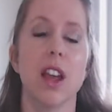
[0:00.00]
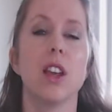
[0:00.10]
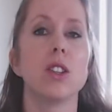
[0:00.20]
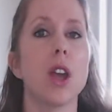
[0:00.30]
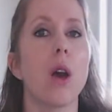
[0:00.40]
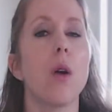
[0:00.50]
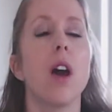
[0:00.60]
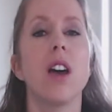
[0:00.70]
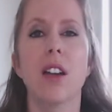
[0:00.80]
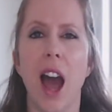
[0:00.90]
So
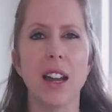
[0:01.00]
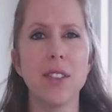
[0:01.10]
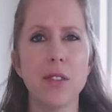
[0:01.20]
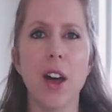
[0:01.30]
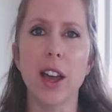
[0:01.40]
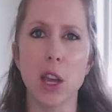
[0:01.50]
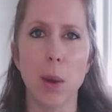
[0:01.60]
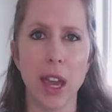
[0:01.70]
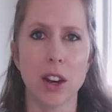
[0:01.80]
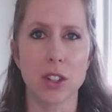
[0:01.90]
kind of
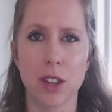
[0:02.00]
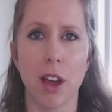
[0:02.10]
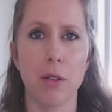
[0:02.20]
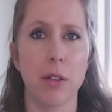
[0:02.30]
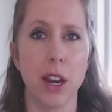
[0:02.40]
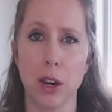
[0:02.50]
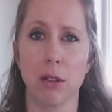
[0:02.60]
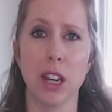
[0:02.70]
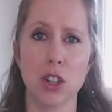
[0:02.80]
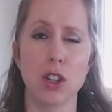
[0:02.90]
evaluate yourself in your
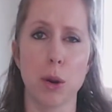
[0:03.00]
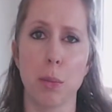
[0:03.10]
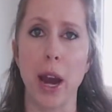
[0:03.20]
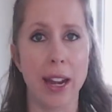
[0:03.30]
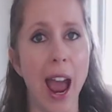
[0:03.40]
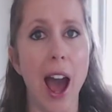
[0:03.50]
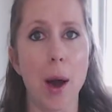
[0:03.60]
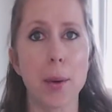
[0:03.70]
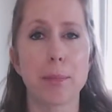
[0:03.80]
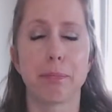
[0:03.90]
relationship right now.